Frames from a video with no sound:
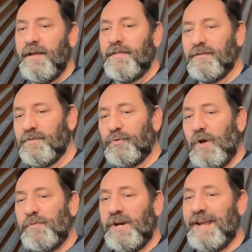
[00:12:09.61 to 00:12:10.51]
The
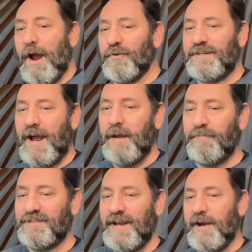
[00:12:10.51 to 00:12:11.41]
subscription account type
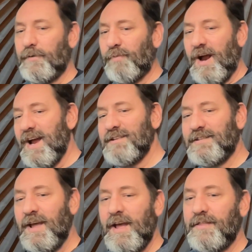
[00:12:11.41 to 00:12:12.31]
is enterprise.
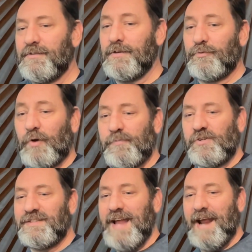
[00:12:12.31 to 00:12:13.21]
The subscription
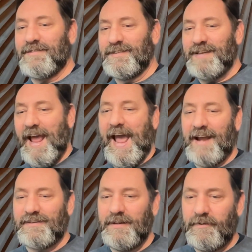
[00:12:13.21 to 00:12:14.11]
status is
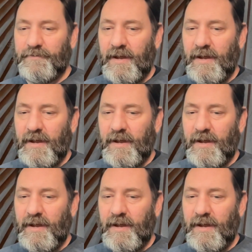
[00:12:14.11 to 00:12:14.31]
active.